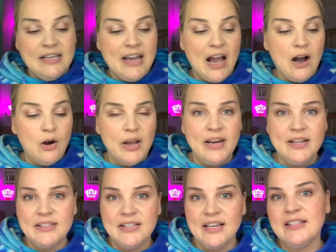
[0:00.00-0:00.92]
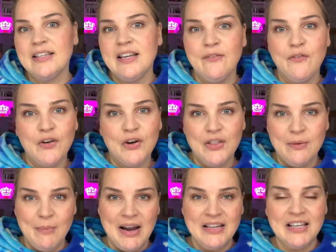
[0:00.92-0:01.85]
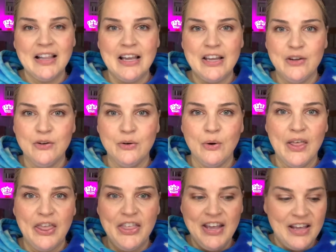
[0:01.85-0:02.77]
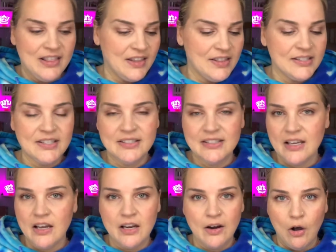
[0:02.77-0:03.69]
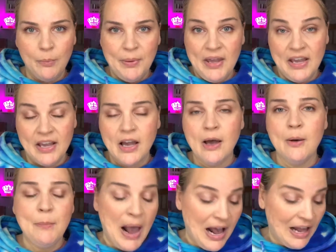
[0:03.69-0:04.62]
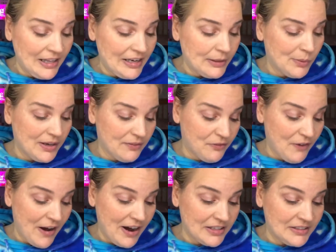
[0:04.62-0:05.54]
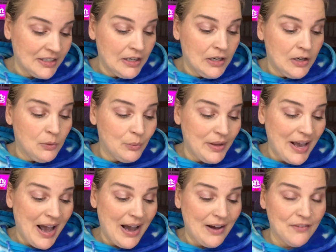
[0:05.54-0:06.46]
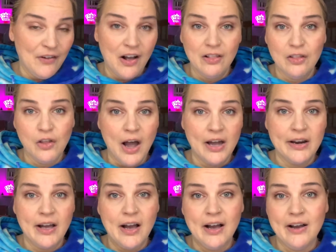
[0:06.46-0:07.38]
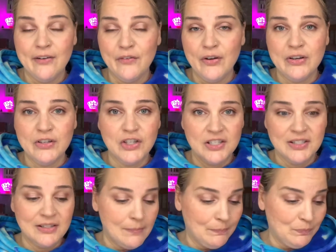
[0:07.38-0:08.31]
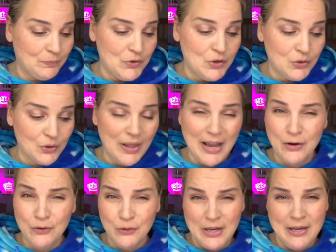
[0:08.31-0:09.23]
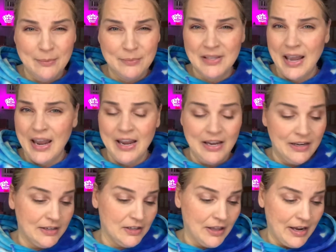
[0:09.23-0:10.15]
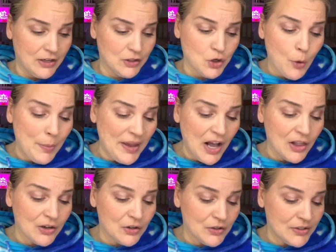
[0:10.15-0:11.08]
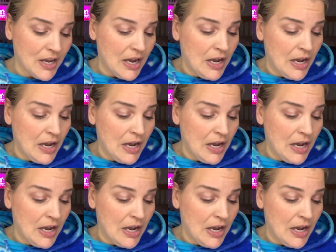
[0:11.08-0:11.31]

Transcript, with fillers: Now, it is easy for the mind to let you think that this is an all pink palette when in fact we have a lot of just neutral like creams and like taupey colors.